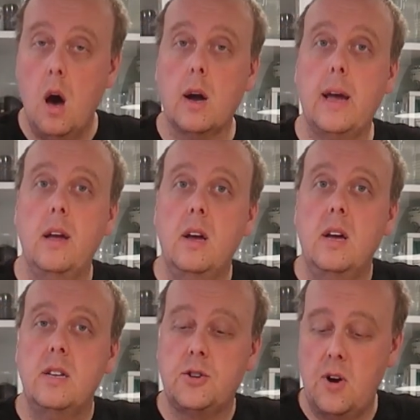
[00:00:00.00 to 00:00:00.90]
Okay,
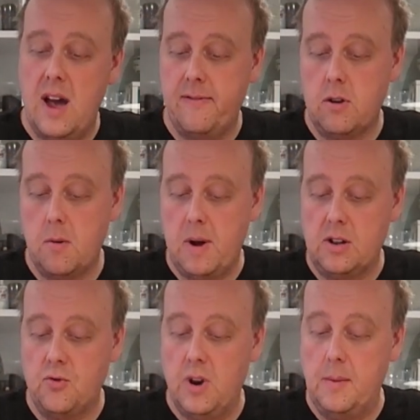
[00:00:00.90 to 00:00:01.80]
so after
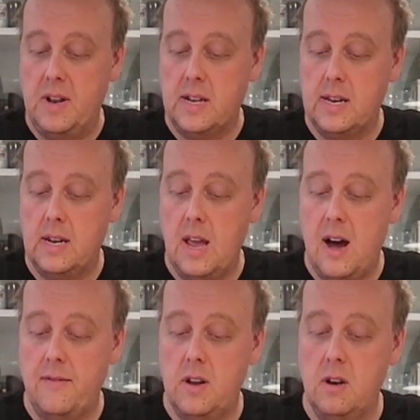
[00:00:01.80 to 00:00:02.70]
about 20 minutes in the
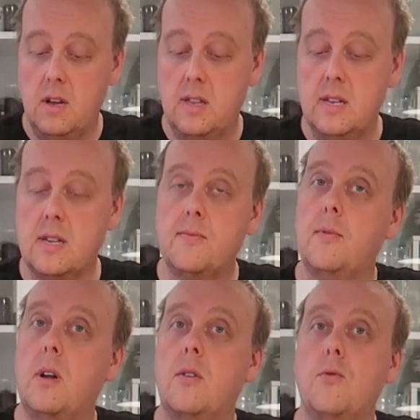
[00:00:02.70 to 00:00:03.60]
oven, this is
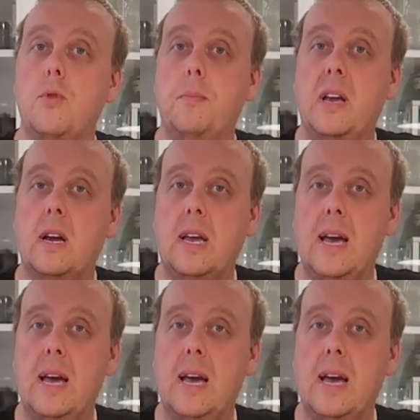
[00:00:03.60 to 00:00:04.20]
what a rutabaga